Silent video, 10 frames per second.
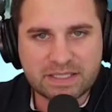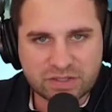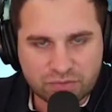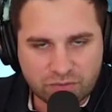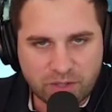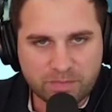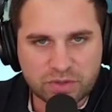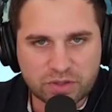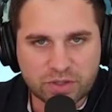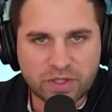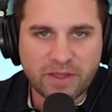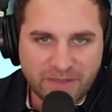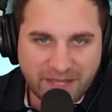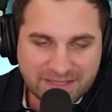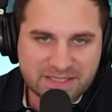disruptor,
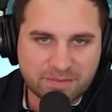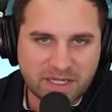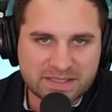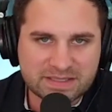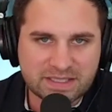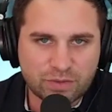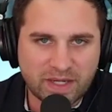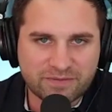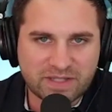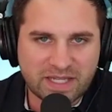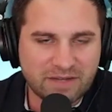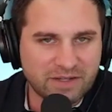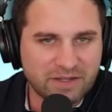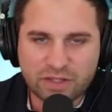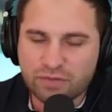that's right. the mindset you have to have.
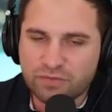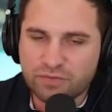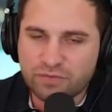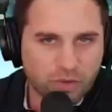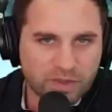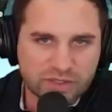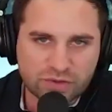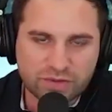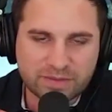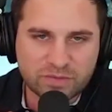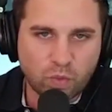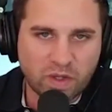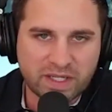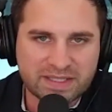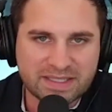I think you've got to go extreme to
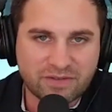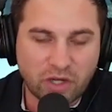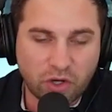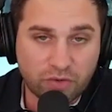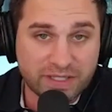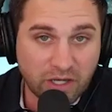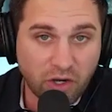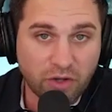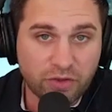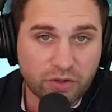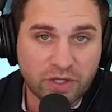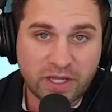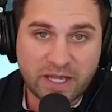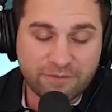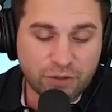one end or the other.
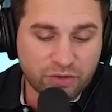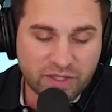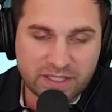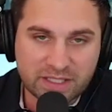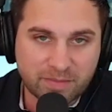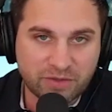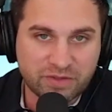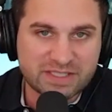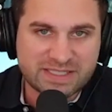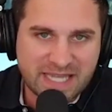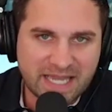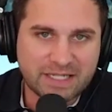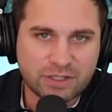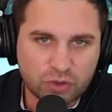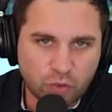If you're thinking about this
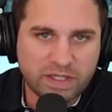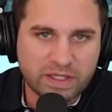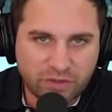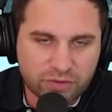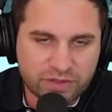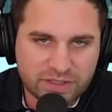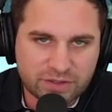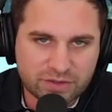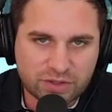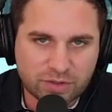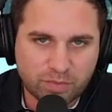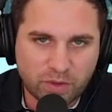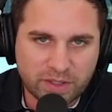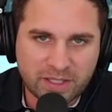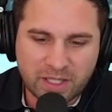10, 20, 30 years to your
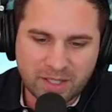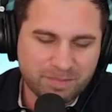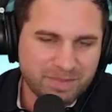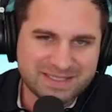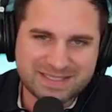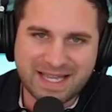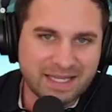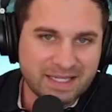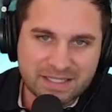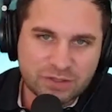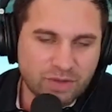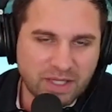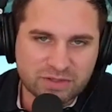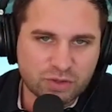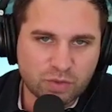point, because yeah, in
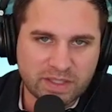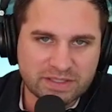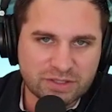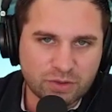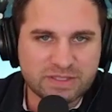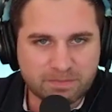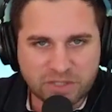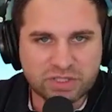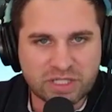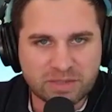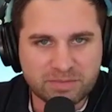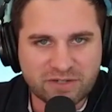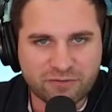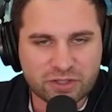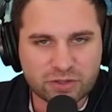2022, is much going to be
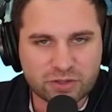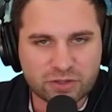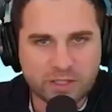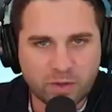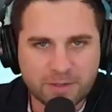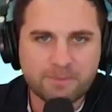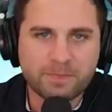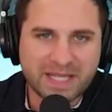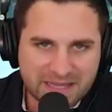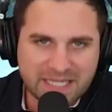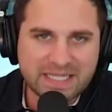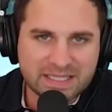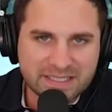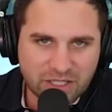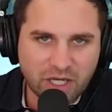different than 21?
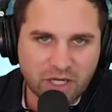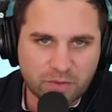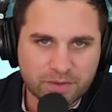Likely no.